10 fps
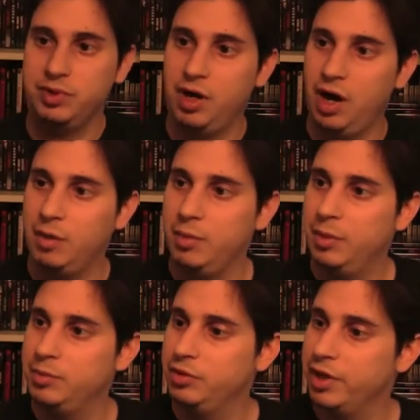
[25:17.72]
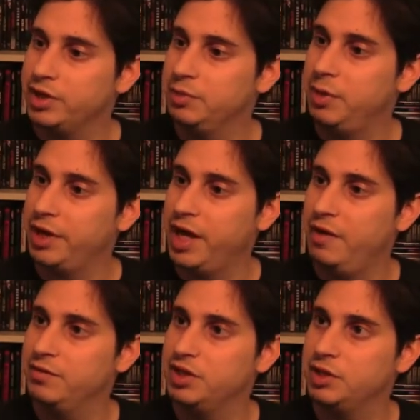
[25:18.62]
Dogma, directed by
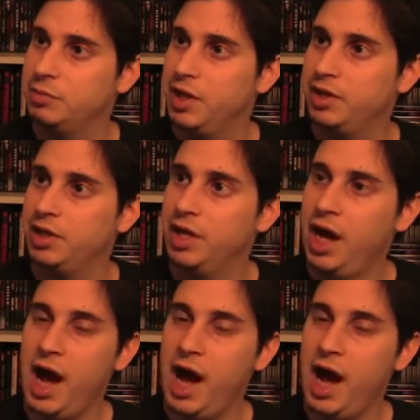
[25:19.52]
Kevin Smith.